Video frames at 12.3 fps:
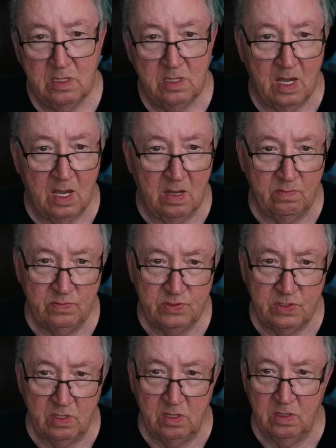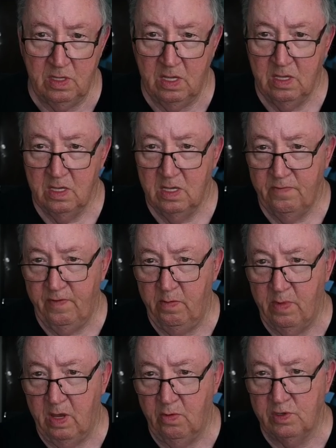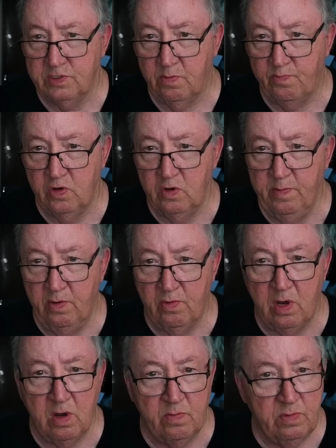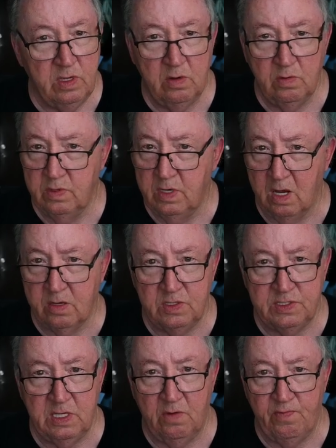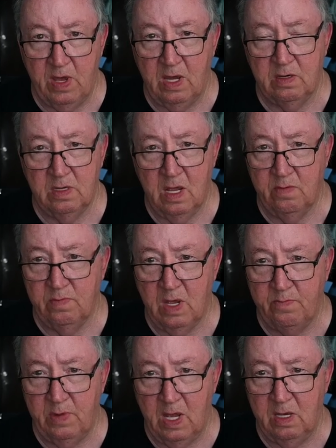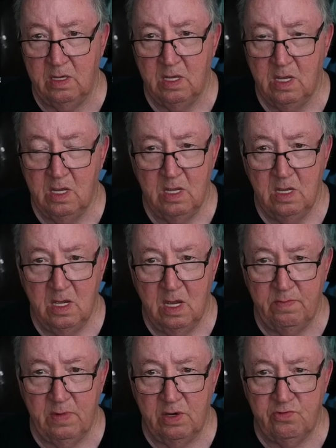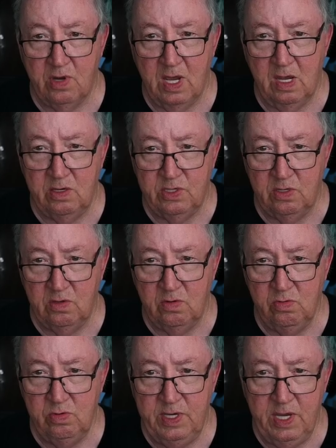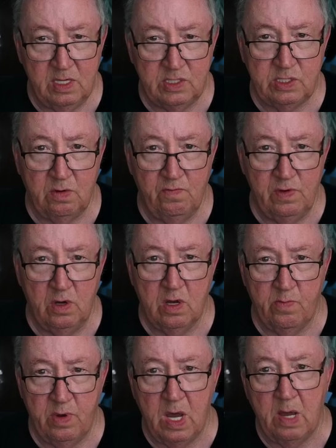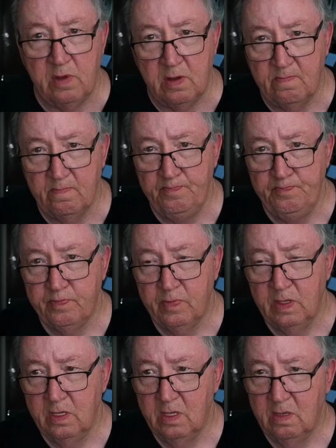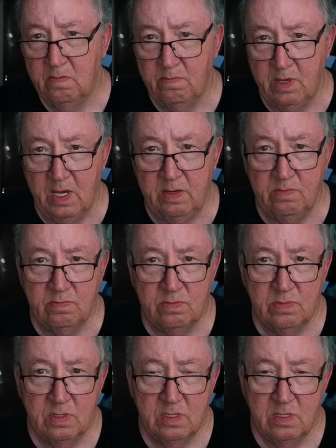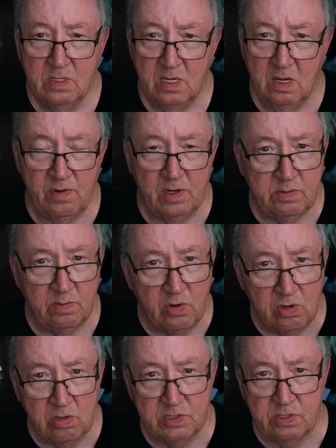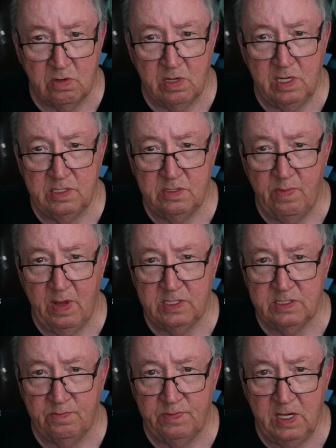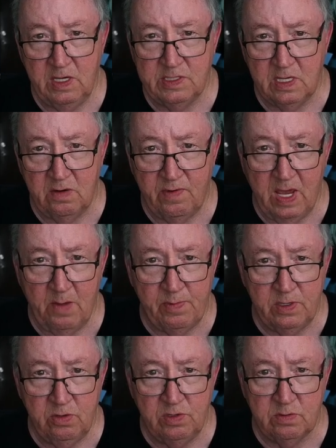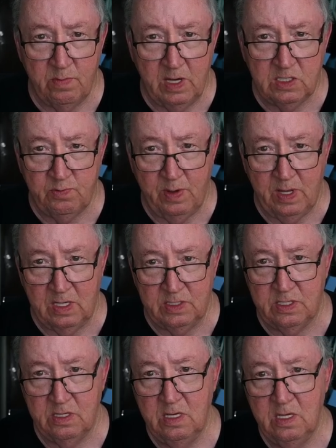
I'm sure that if anybody wants to prove me wrong, you knock yourself out. I'm, I'm not I'm not trying to diss Vilcabamba, but I've heard some horror stories about some things that have happened to some expats